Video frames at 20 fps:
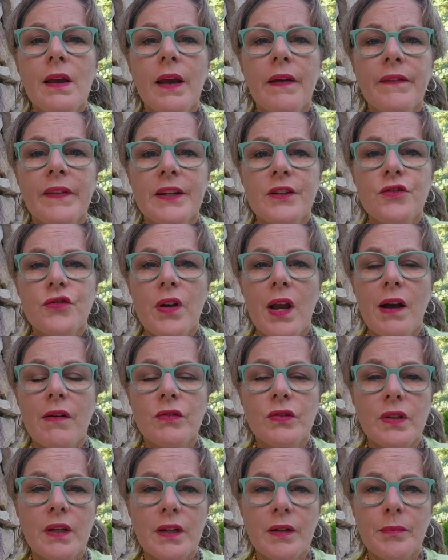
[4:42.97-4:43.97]
And they
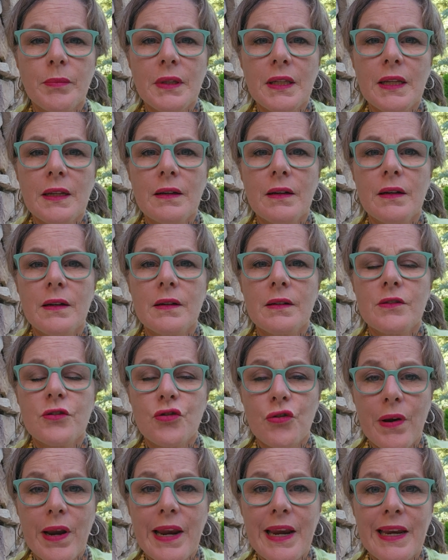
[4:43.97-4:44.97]
traveled on a
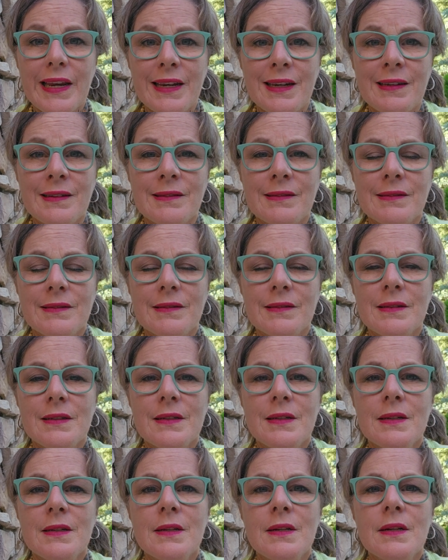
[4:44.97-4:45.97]
train.
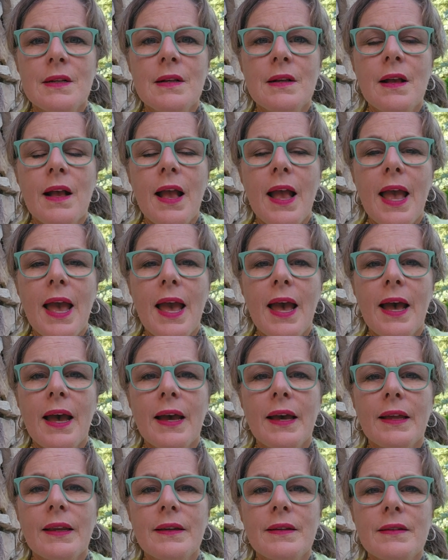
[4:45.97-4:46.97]

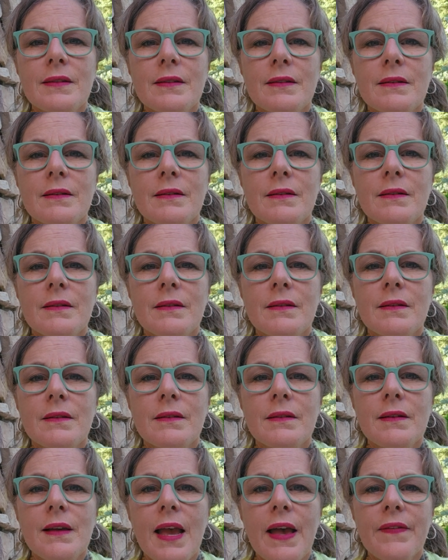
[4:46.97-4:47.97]
And
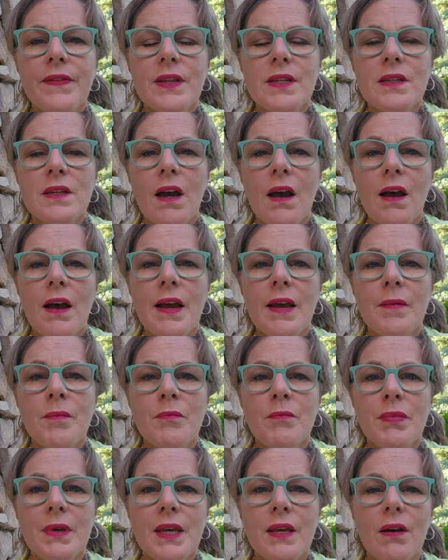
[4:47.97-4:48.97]
at the
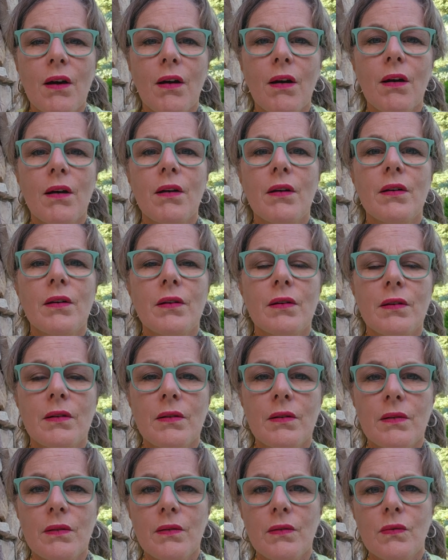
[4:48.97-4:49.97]
time, Bihar
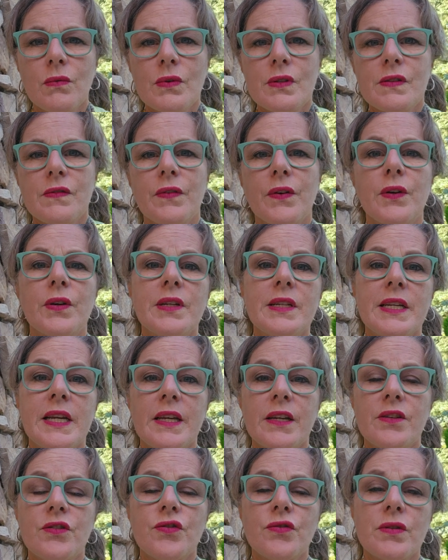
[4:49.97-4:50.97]
was a very
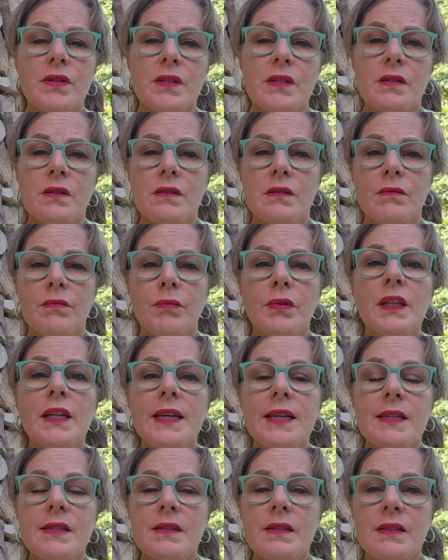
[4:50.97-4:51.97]
dangerous
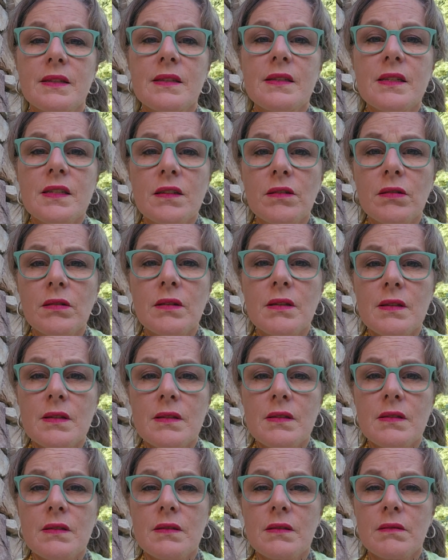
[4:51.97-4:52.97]
place. It still
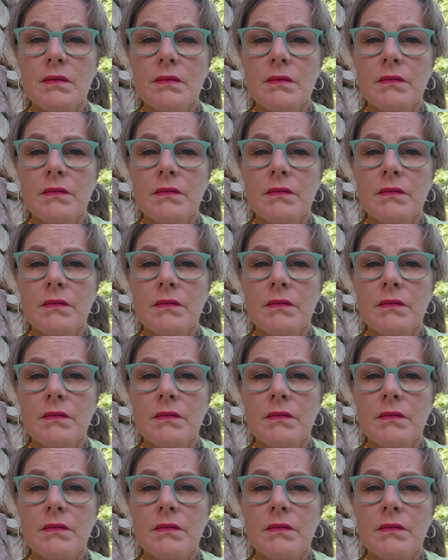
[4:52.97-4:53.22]
is,